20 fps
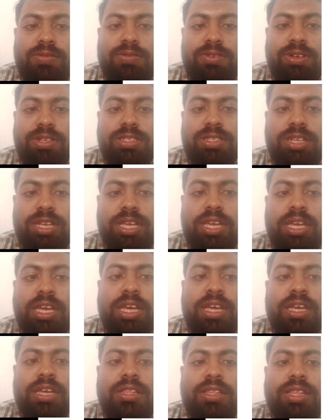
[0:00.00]
Firstly,
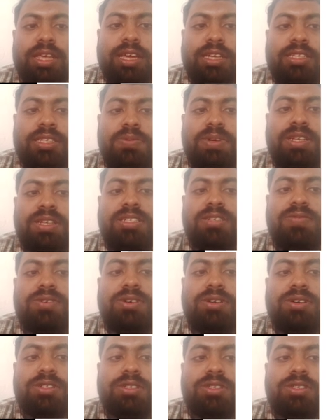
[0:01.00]
the expansion
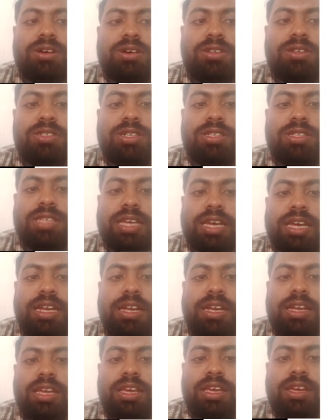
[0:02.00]
work is lost, and
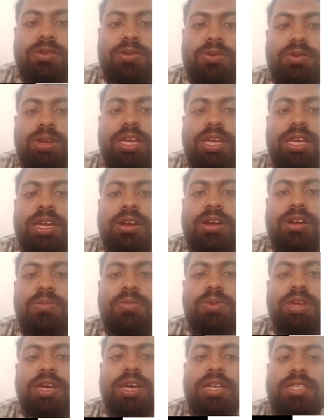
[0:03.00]
secondly, cooling cannot
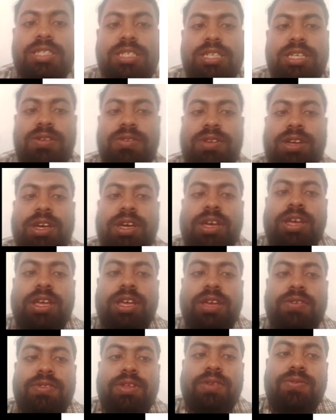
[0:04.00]
be achieved
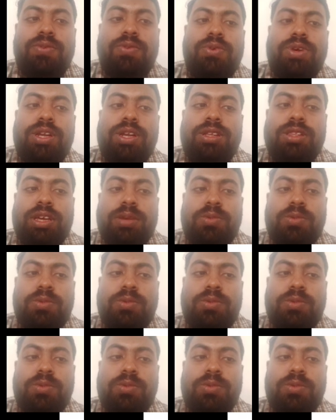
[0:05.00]
if the fluid